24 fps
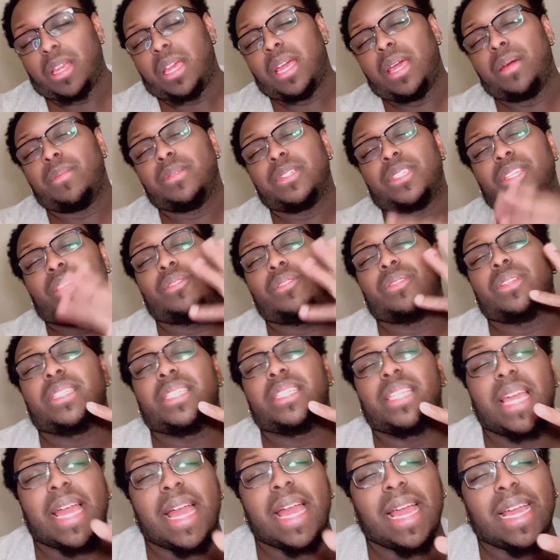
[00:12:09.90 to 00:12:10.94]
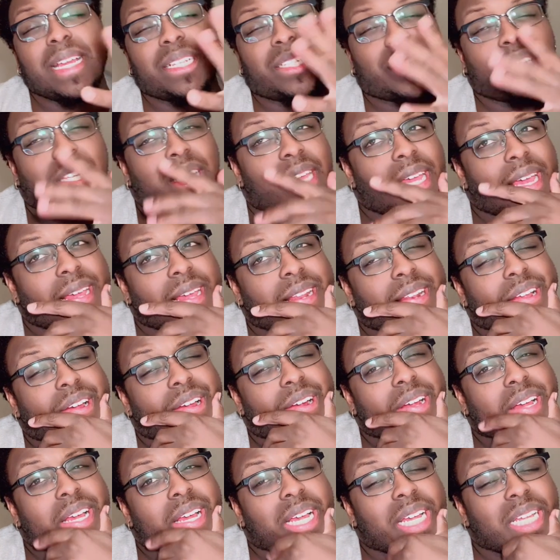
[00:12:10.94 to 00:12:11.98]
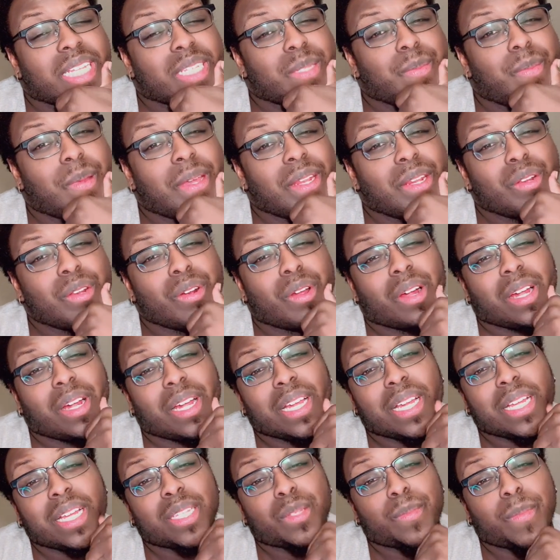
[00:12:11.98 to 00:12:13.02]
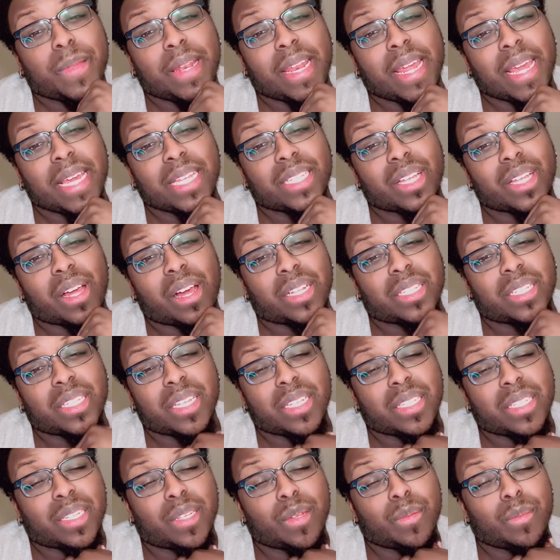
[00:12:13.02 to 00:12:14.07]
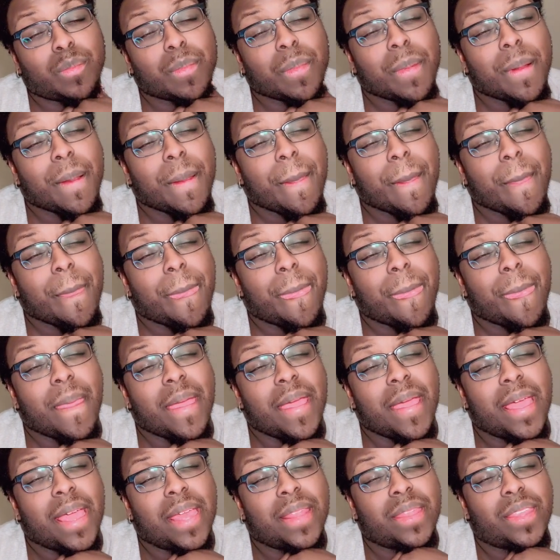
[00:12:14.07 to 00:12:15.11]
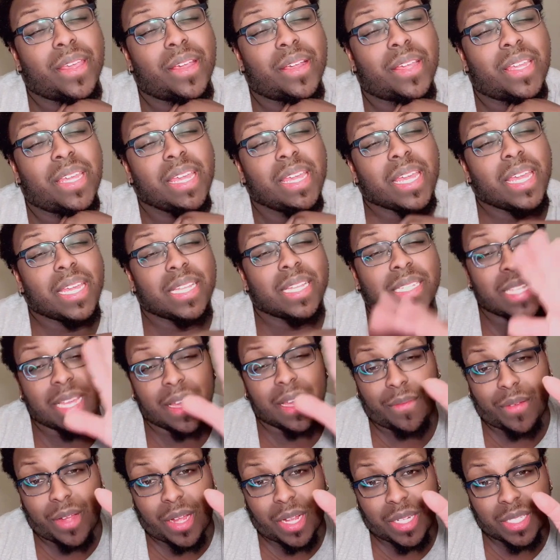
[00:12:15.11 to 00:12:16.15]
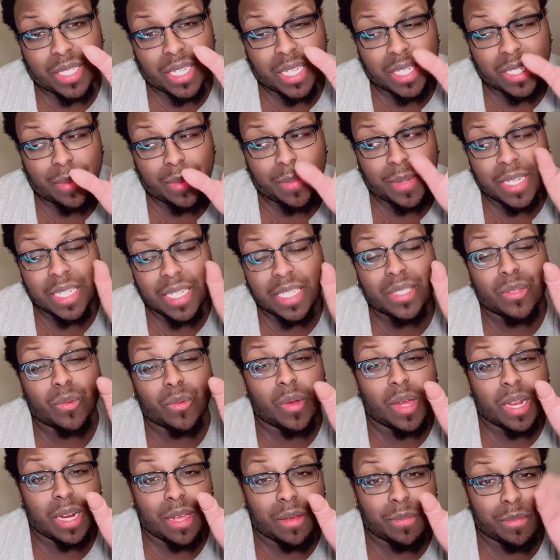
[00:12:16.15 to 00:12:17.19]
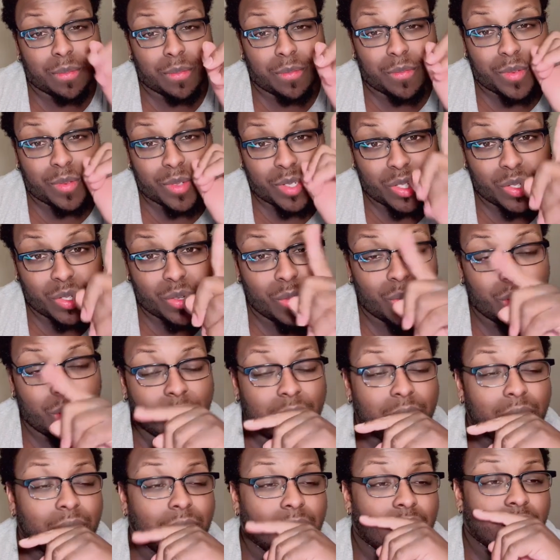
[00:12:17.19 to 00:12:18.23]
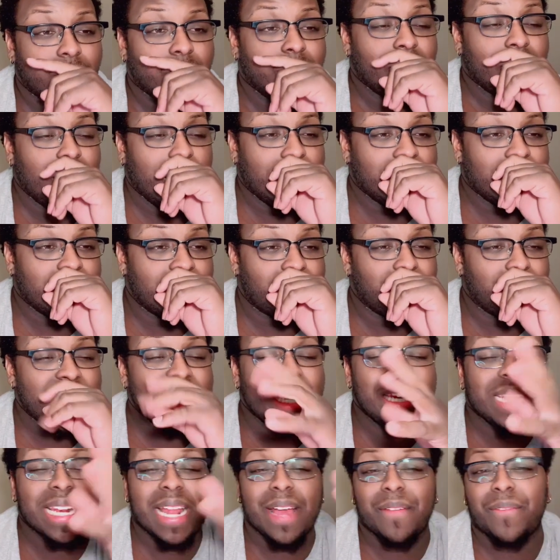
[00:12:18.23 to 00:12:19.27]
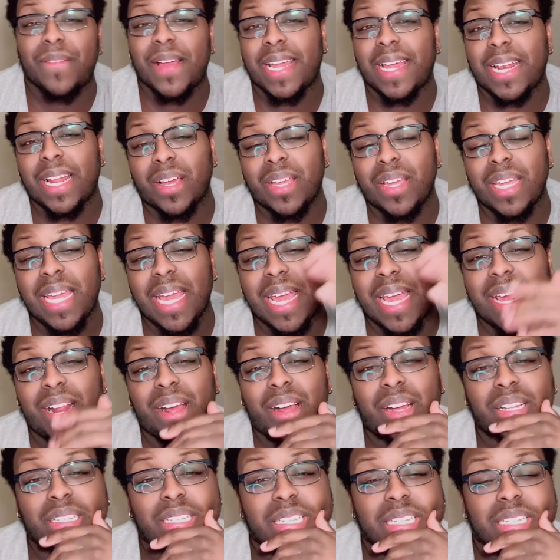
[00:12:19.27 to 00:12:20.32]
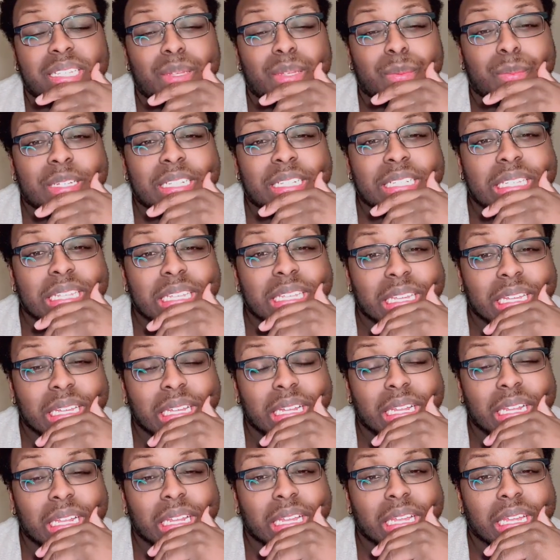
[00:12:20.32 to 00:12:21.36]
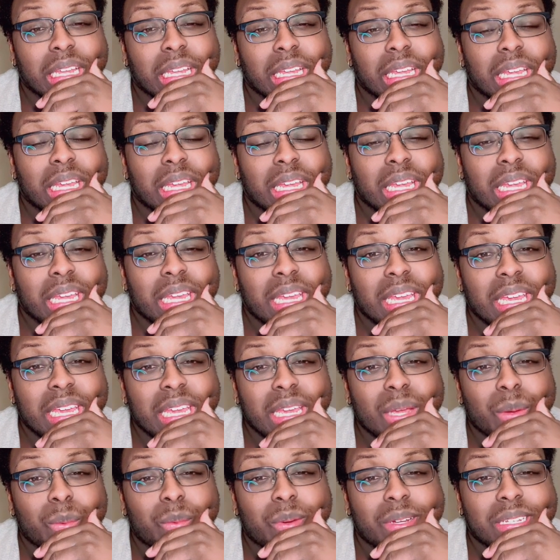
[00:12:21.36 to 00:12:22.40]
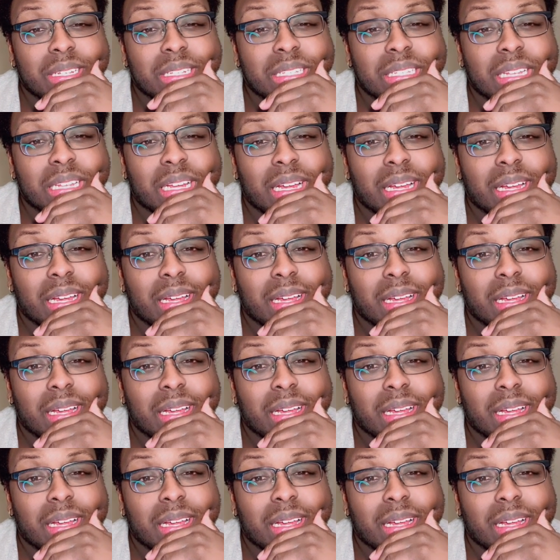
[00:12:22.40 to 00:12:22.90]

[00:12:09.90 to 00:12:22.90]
It was cute to see Ashley and her husband. You know, her husband has autism. And their kids have autism, at least one of them for sure. And he did not find out he had autism until he was